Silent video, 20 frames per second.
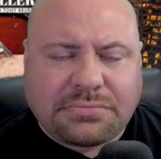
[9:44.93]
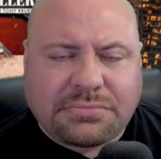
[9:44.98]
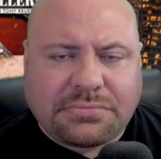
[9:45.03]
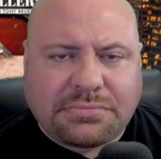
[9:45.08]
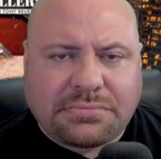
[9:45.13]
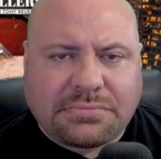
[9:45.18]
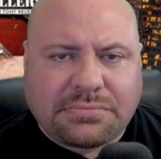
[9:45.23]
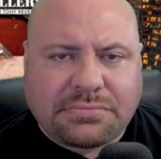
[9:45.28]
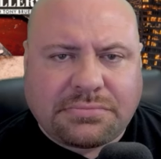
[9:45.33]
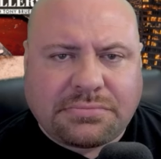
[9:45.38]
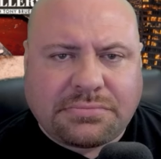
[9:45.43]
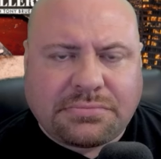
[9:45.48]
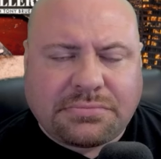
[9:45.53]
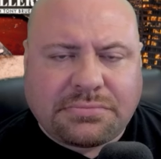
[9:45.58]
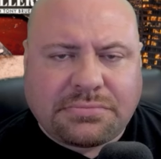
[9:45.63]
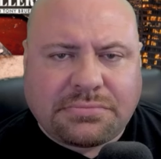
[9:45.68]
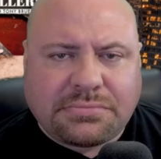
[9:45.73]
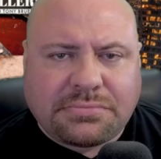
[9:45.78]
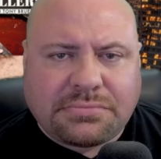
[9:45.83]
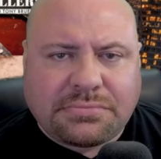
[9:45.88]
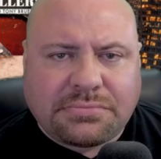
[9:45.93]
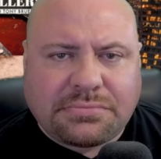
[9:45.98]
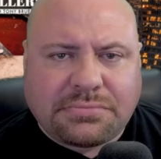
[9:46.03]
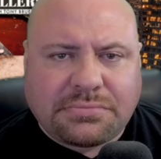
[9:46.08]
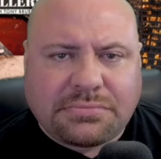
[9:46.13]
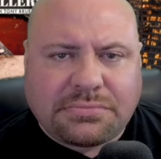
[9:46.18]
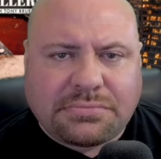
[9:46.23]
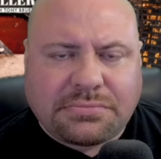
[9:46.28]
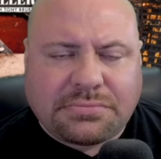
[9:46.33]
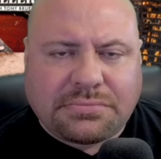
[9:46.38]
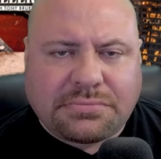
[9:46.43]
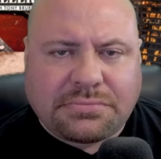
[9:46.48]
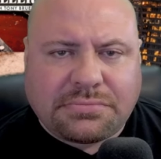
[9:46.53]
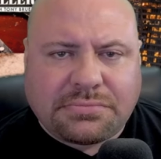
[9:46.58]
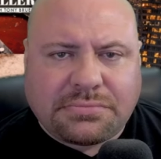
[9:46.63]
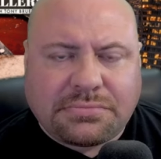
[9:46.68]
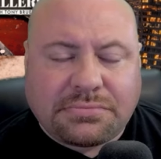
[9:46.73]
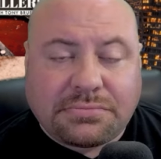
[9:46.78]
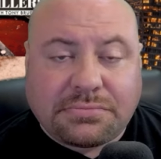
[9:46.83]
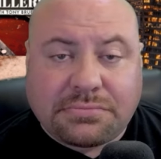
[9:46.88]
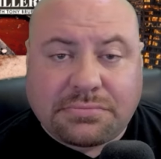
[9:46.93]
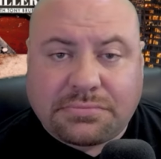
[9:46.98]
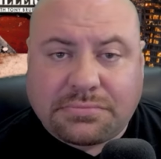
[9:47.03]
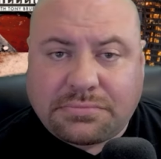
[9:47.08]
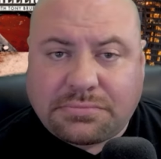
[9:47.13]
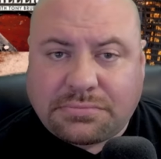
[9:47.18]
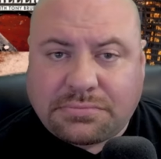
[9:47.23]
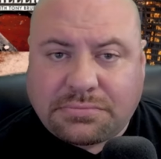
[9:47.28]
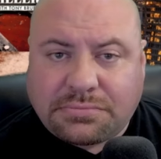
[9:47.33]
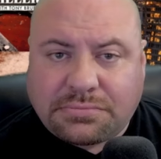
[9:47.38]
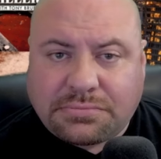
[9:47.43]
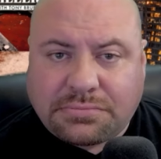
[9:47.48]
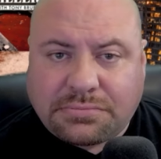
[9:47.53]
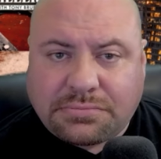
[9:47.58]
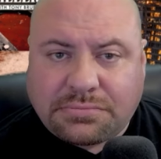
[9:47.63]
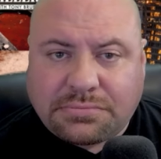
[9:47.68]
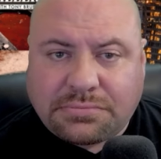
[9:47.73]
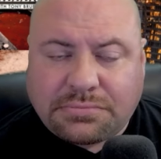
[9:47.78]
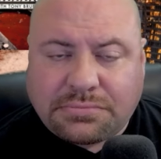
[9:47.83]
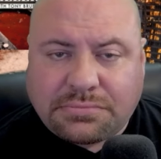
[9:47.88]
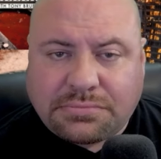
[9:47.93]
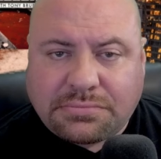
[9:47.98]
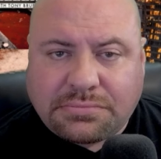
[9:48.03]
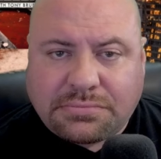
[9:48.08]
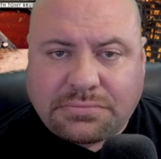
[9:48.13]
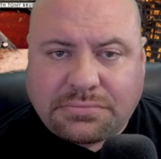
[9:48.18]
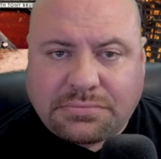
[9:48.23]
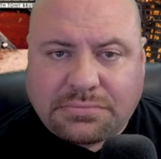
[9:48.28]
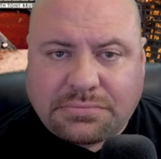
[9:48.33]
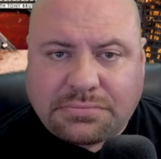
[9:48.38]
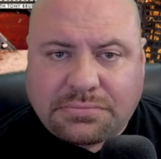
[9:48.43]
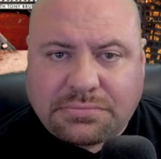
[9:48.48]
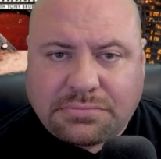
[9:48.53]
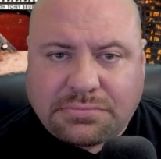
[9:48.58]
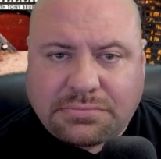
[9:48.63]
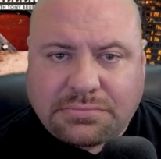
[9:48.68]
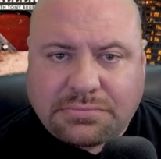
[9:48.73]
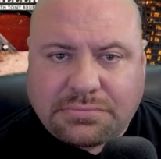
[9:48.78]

[no speech]